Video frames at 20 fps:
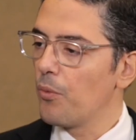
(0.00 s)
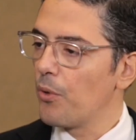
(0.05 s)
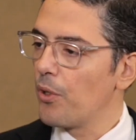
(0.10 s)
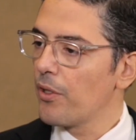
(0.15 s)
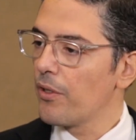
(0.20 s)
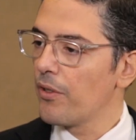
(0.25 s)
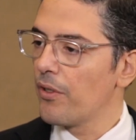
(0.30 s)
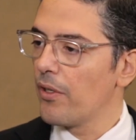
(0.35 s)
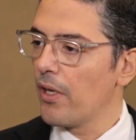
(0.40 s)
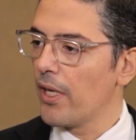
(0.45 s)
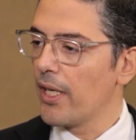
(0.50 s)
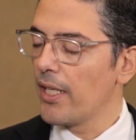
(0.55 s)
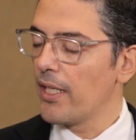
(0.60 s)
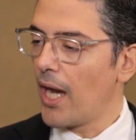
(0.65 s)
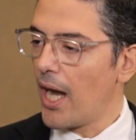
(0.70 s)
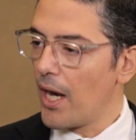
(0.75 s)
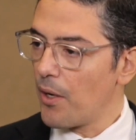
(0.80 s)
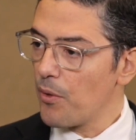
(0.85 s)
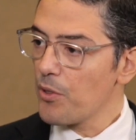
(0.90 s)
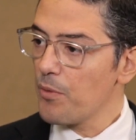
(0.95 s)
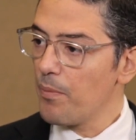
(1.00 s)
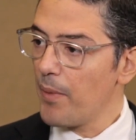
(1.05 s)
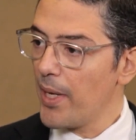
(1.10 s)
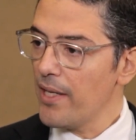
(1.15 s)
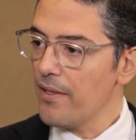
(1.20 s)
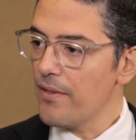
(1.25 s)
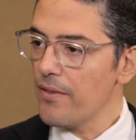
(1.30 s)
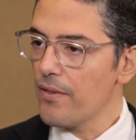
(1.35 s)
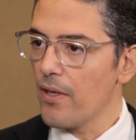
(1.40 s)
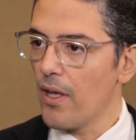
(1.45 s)
worked in
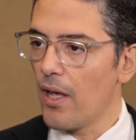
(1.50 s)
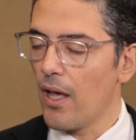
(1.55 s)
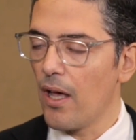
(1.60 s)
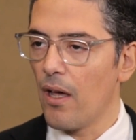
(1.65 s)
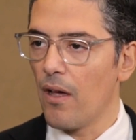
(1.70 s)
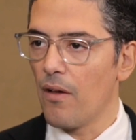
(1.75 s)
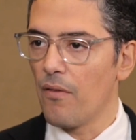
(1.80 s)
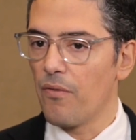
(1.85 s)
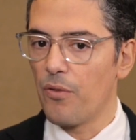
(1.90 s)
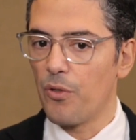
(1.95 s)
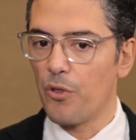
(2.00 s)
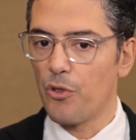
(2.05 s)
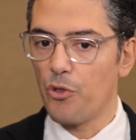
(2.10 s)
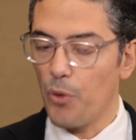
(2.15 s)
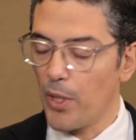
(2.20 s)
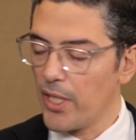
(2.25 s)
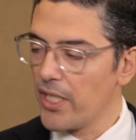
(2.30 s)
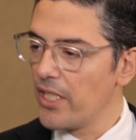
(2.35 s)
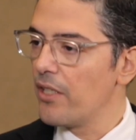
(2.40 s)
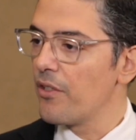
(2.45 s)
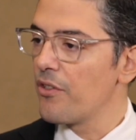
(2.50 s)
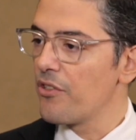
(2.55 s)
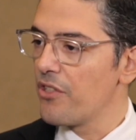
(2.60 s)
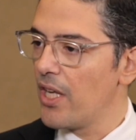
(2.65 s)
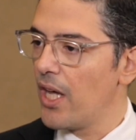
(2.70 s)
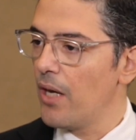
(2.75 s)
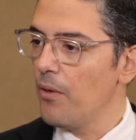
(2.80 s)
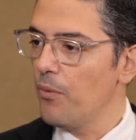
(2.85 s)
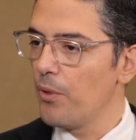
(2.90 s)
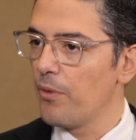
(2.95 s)
aerospace for 20 years
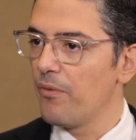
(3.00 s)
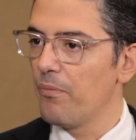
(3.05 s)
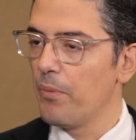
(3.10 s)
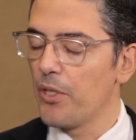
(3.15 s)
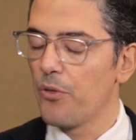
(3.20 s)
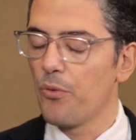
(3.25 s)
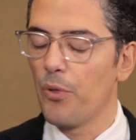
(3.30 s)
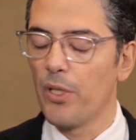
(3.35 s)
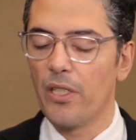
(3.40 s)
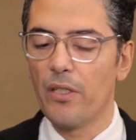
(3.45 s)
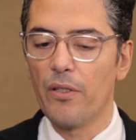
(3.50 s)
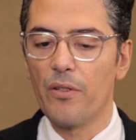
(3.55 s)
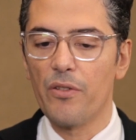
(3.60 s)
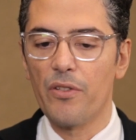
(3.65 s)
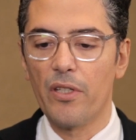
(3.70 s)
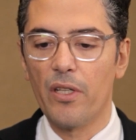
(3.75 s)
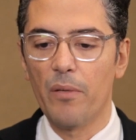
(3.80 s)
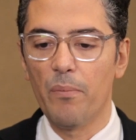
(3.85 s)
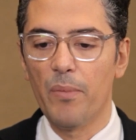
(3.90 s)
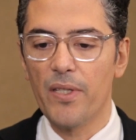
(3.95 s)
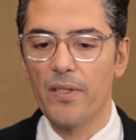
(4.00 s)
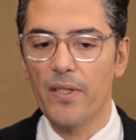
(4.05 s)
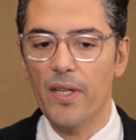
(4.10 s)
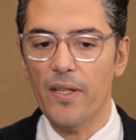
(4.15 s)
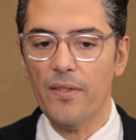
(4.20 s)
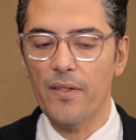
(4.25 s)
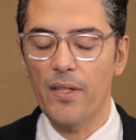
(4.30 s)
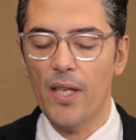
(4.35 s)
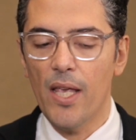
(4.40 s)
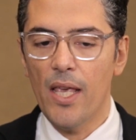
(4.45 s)
now. We've been 20 years in the
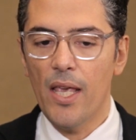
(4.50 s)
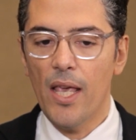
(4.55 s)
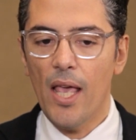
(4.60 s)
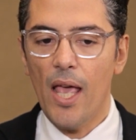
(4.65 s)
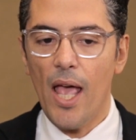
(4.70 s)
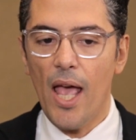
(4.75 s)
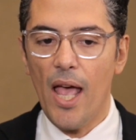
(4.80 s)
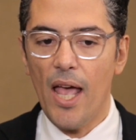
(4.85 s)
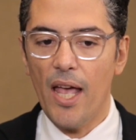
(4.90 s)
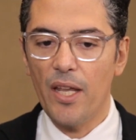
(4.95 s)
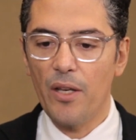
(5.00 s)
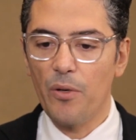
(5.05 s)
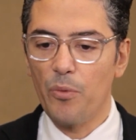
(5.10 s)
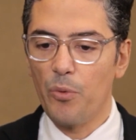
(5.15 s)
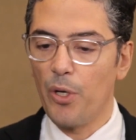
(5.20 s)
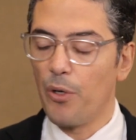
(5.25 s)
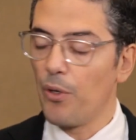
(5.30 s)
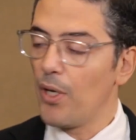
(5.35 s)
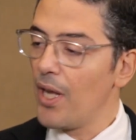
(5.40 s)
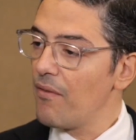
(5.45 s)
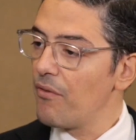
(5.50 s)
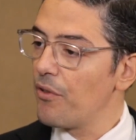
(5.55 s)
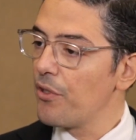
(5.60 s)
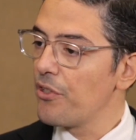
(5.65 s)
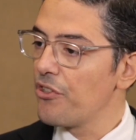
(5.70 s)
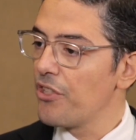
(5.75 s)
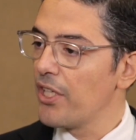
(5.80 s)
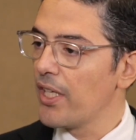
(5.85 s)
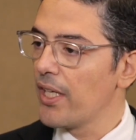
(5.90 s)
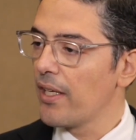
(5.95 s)
business, and we're
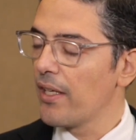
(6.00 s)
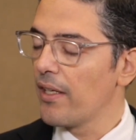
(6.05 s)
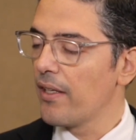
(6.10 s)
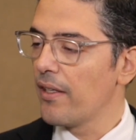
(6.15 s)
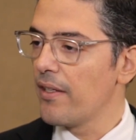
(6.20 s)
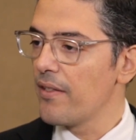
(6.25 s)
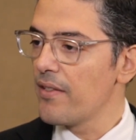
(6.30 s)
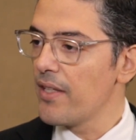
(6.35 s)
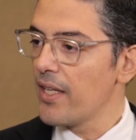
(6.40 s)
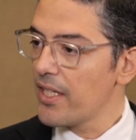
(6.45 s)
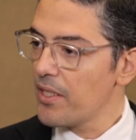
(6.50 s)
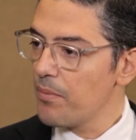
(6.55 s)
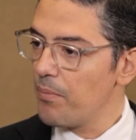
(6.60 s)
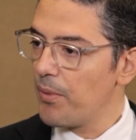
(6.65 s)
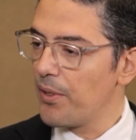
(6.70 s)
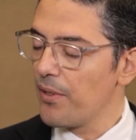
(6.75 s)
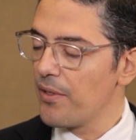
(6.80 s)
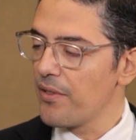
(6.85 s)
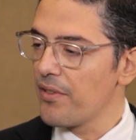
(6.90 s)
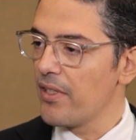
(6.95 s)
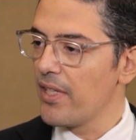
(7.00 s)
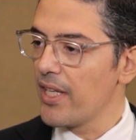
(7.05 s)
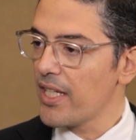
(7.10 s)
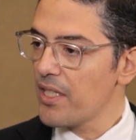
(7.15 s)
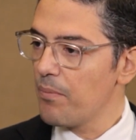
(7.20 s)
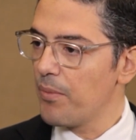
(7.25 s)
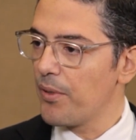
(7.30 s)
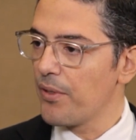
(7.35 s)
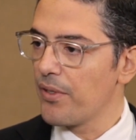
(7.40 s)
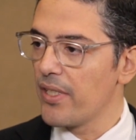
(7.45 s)
leveraging this experience and
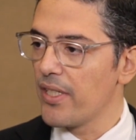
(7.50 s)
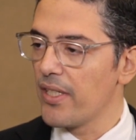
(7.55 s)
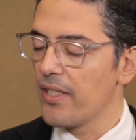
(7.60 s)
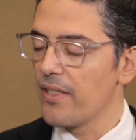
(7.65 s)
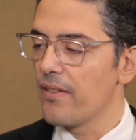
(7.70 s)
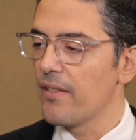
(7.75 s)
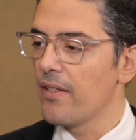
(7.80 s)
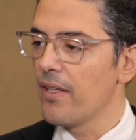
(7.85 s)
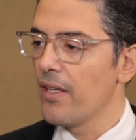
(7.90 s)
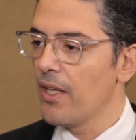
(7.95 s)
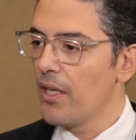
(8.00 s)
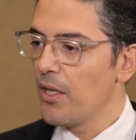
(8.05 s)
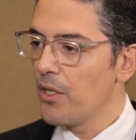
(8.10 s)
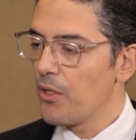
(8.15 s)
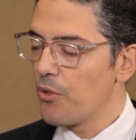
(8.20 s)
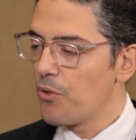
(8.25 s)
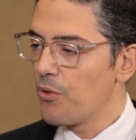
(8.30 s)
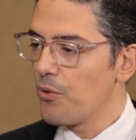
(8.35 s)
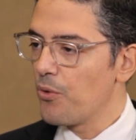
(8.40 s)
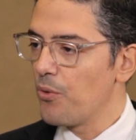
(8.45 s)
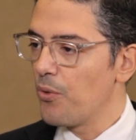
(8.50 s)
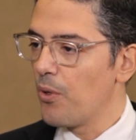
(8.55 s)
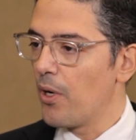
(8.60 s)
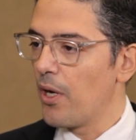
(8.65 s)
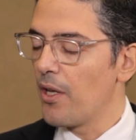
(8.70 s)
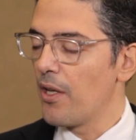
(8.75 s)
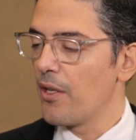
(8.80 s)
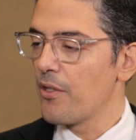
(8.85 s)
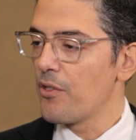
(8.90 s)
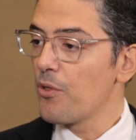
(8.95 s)
expertise
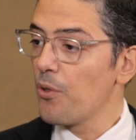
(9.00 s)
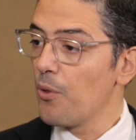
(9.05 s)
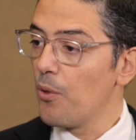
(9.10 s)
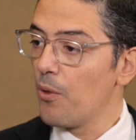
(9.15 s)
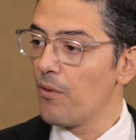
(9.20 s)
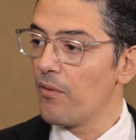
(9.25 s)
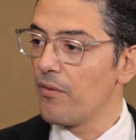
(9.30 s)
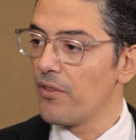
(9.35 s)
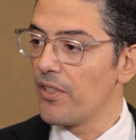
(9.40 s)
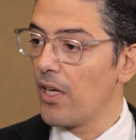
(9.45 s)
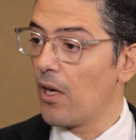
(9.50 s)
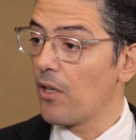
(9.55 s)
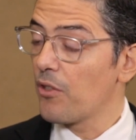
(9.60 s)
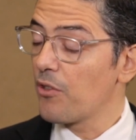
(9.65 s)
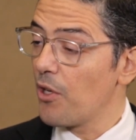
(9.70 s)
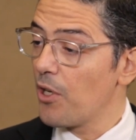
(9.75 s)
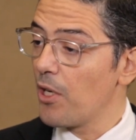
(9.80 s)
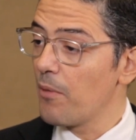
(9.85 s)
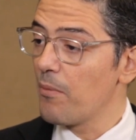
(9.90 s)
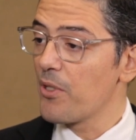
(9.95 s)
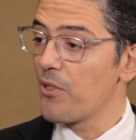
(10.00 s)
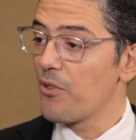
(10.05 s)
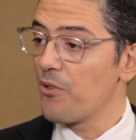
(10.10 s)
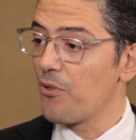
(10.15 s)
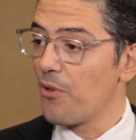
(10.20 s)
to solve the autonomous